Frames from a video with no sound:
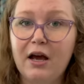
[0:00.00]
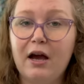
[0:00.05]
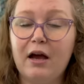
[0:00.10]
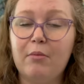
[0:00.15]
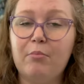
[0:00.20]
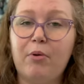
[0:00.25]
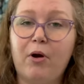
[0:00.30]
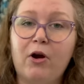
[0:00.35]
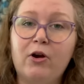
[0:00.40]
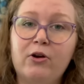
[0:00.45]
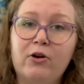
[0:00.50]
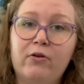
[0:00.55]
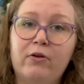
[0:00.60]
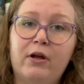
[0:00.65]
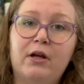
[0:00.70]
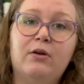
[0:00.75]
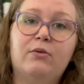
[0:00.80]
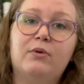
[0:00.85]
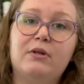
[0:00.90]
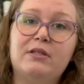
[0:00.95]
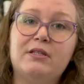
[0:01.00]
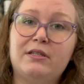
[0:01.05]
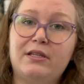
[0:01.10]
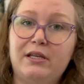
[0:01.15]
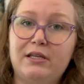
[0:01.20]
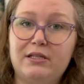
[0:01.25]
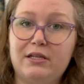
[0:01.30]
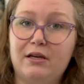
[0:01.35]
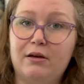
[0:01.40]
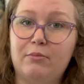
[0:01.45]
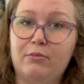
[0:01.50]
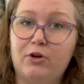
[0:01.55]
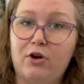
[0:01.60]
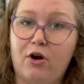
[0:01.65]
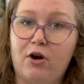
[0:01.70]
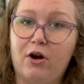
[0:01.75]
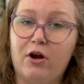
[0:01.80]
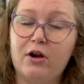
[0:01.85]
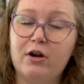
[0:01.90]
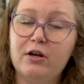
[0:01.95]
I'm partnering with Cesium
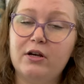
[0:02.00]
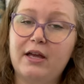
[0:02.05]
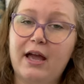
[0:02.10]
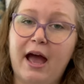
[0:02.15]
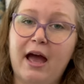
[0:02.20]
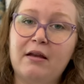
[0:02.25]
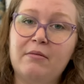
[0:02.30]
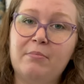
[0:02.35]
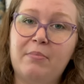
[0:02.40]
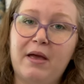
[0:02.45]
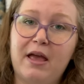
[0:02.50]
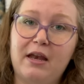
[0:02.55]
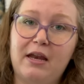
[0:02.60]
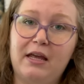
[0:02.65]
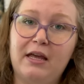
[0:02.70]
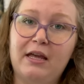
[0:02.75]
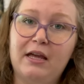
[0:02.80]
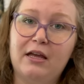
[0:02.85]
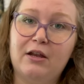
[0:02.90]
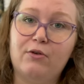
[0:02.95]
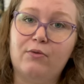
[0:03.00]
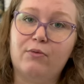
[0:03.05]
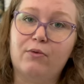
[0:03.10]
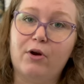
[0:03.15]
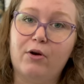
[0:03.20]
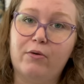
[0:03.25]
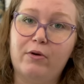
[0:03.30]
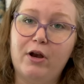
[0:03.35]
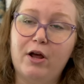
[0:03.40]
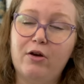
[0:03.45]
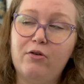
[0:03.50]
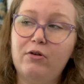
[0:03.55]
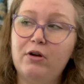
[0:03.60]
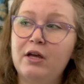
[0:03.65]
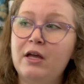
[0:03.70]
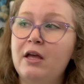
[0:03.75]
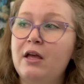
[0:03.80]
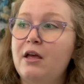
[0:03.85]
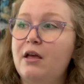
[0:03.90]
Yarn, Cat and Penny in Roanoke.